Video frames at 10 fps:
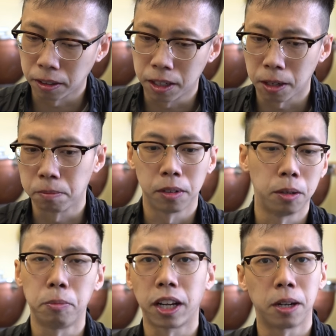come
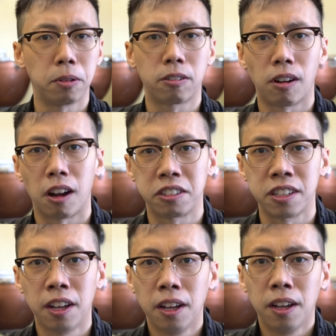
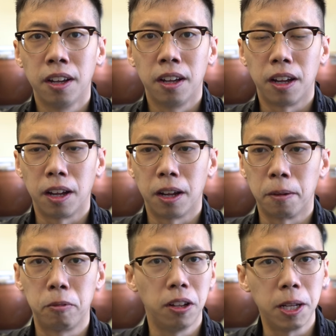across
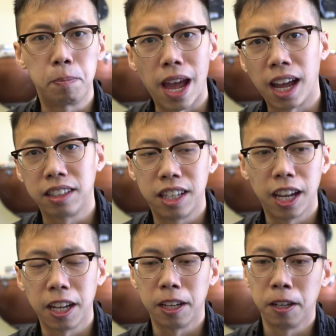a really bad
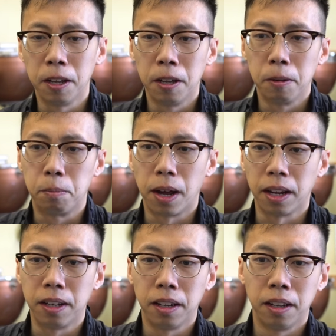day,
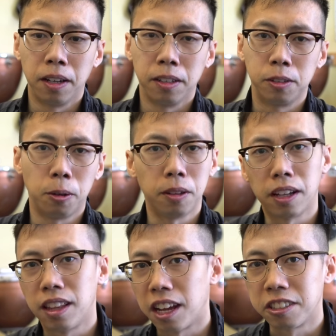but don't
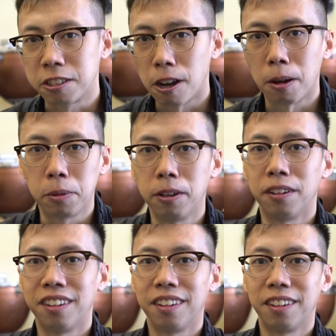let that stop you.